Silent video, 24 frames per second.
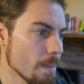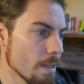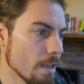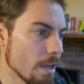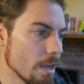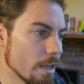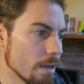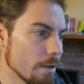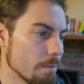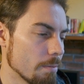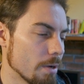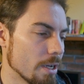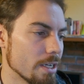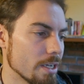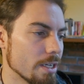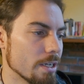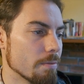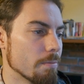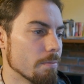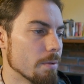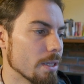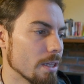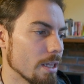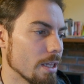and I might need
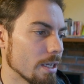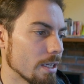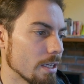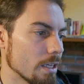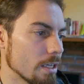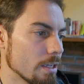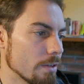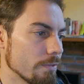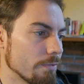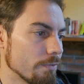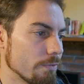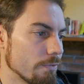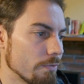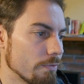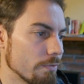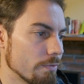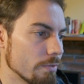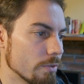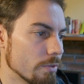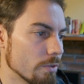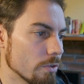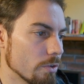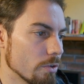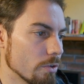to be
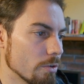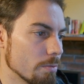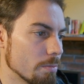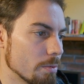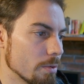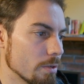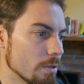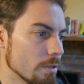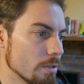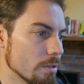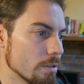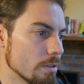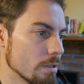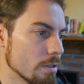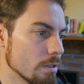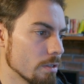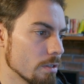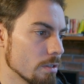if door open